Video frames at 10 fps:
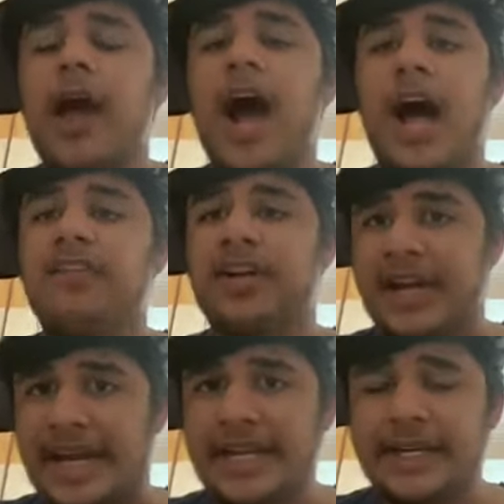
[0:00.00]
I have a
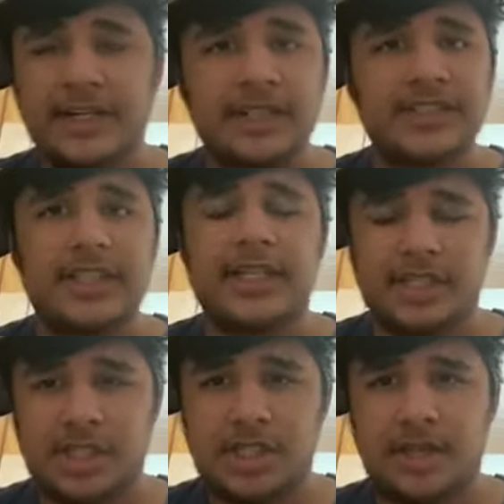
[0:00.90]
great interest in
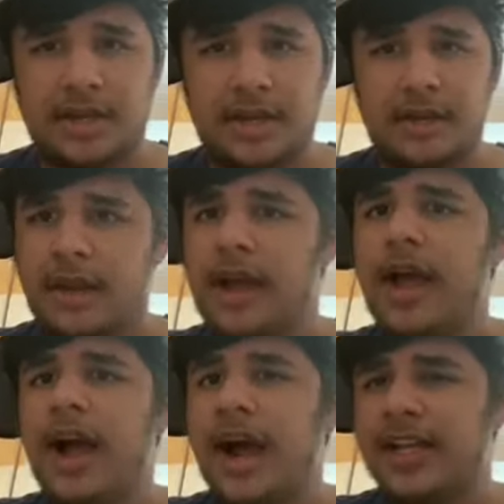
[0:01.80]
engineering.
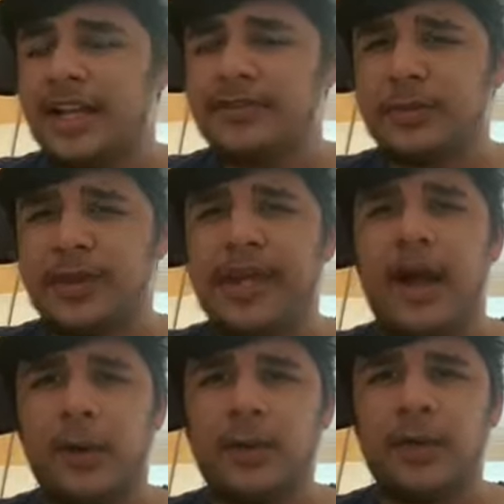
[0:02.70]
I love to play
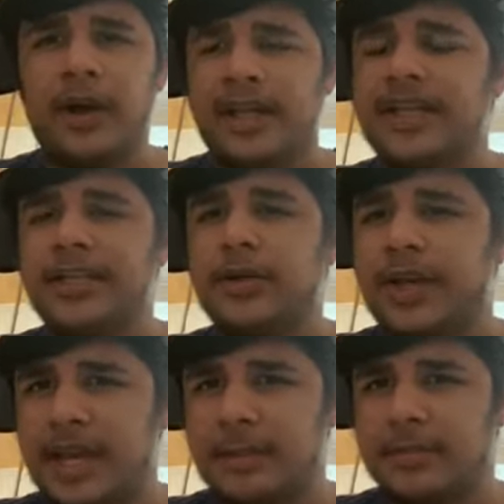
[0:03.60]
outdoor and indoor
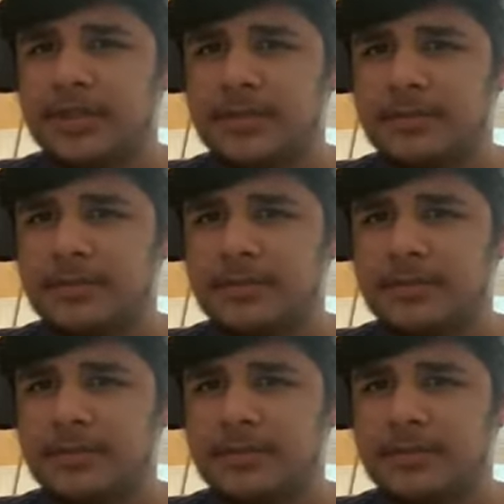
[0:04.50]
games.